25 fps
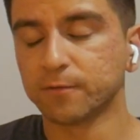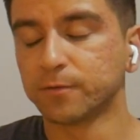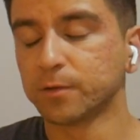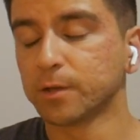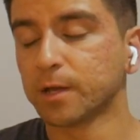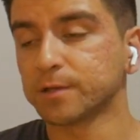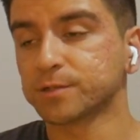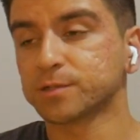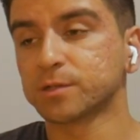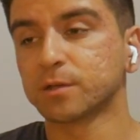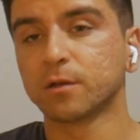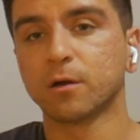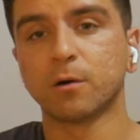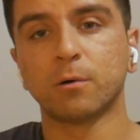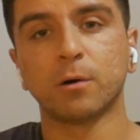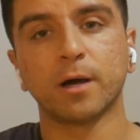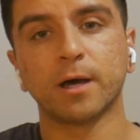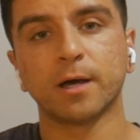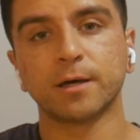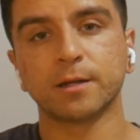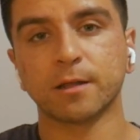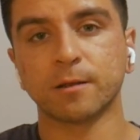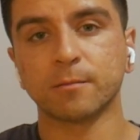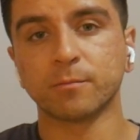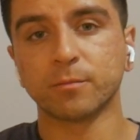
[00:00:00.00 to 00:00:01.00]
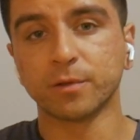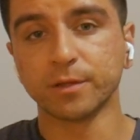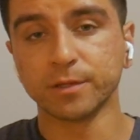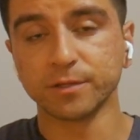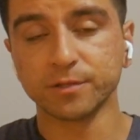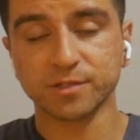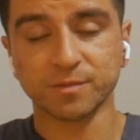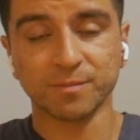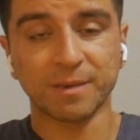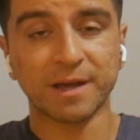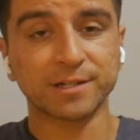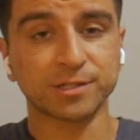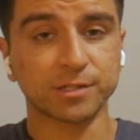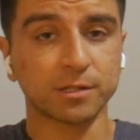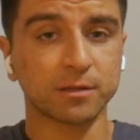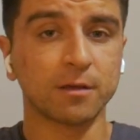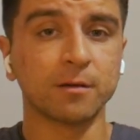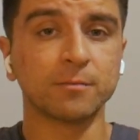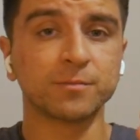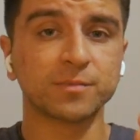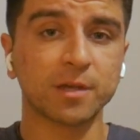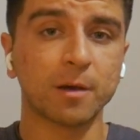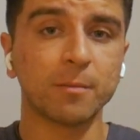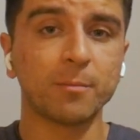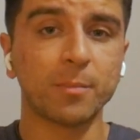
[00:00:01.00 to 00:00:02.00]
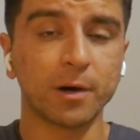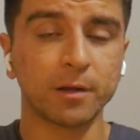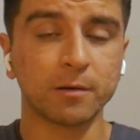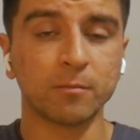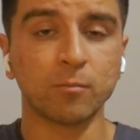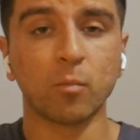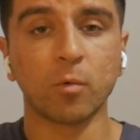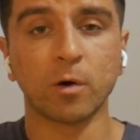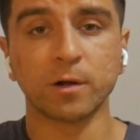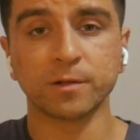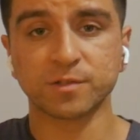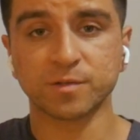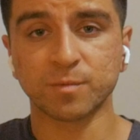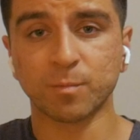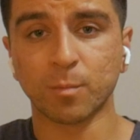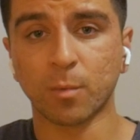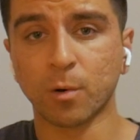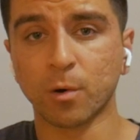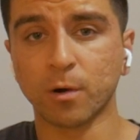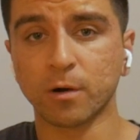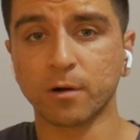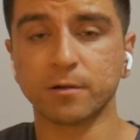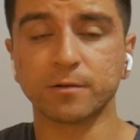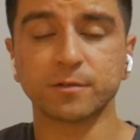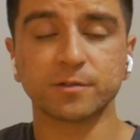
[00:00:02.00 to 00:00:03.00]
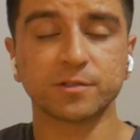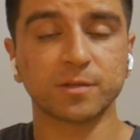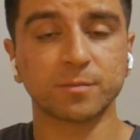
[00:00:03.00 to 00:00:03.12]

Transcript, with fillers: if you guys could go ahead and please smash the thumbs up button once more,